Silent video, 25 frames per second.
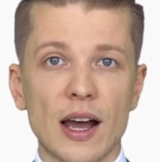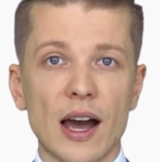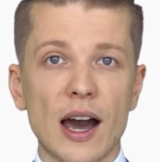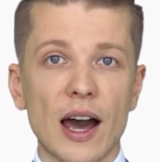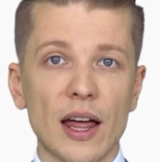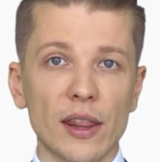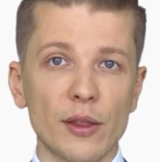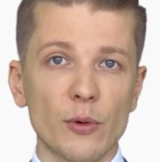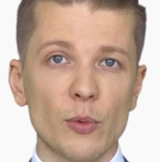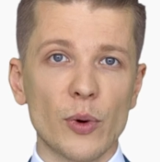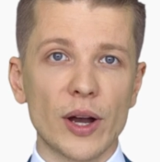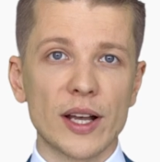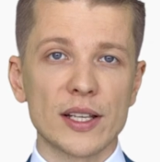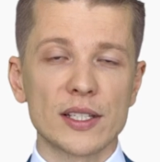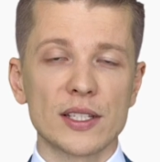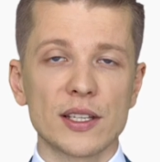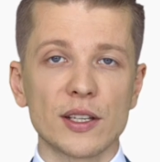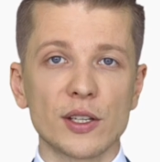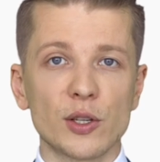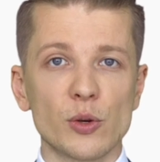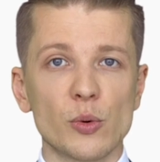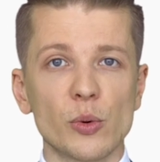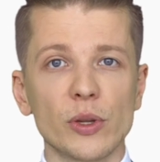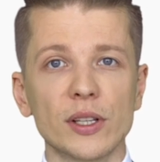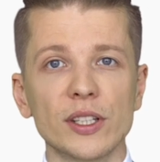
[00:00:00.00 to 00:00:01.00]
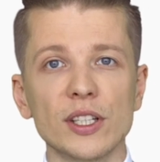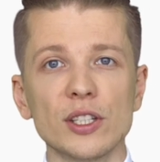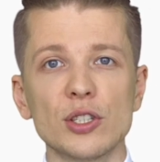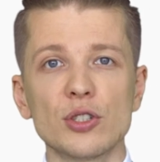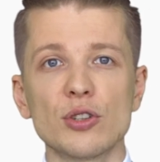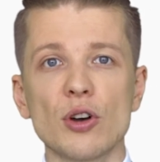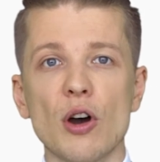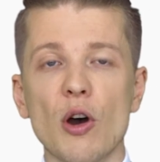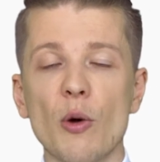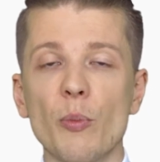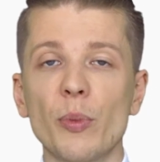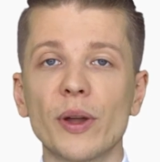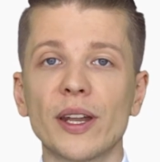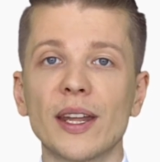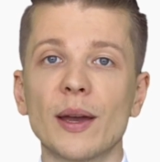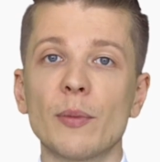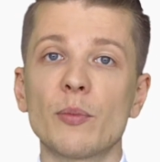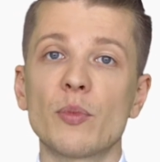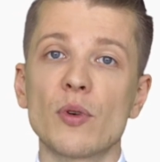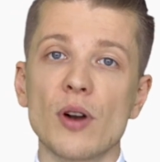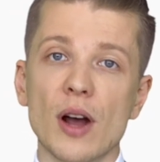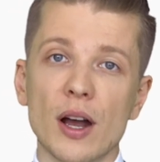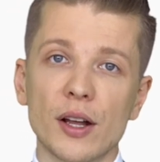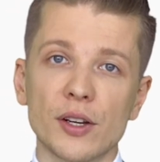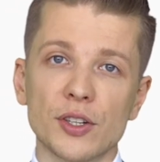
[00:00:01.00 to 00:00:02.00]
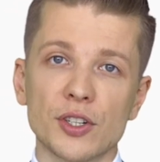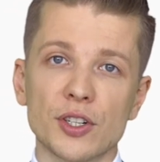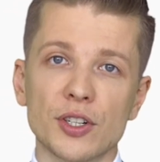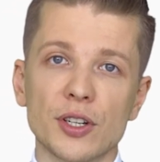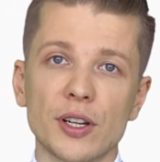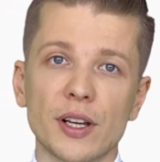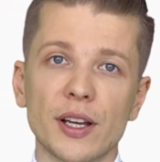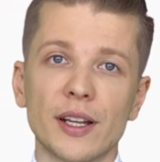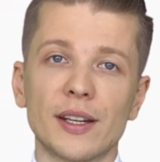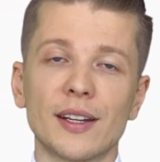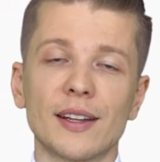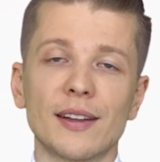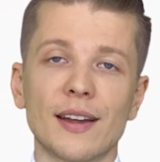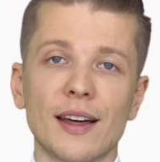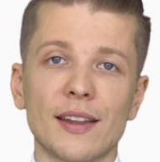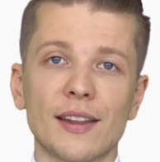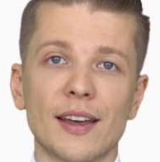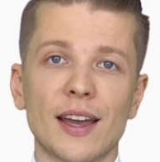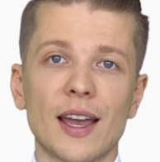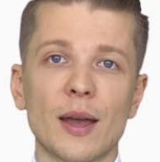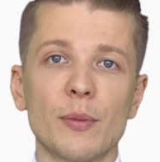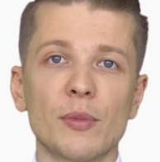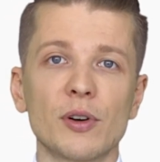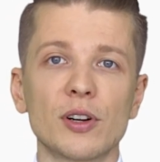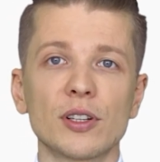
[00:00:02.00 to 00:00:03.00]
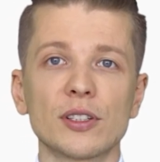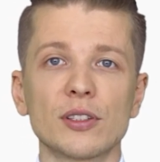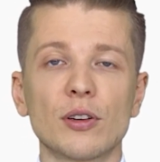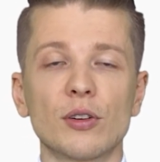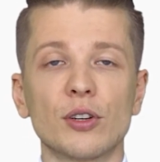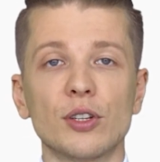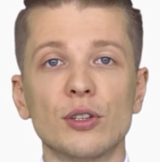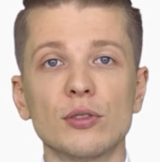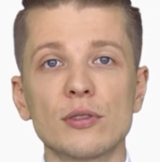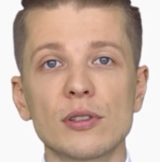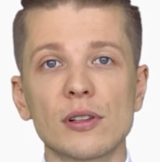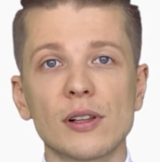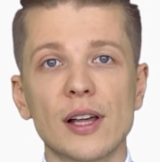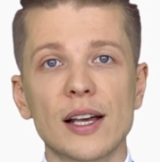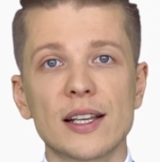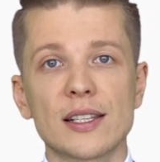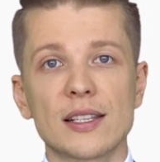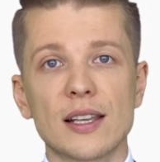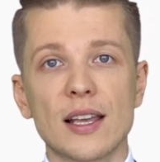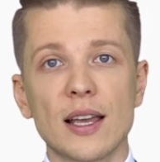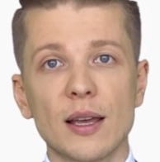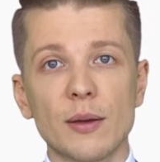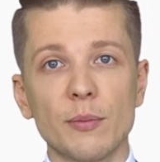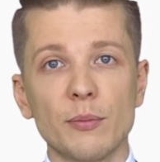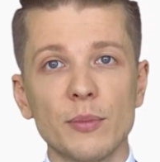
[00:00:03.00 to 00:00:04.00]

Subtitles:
Otherwise, you will need to open a branch in another emirate or utilize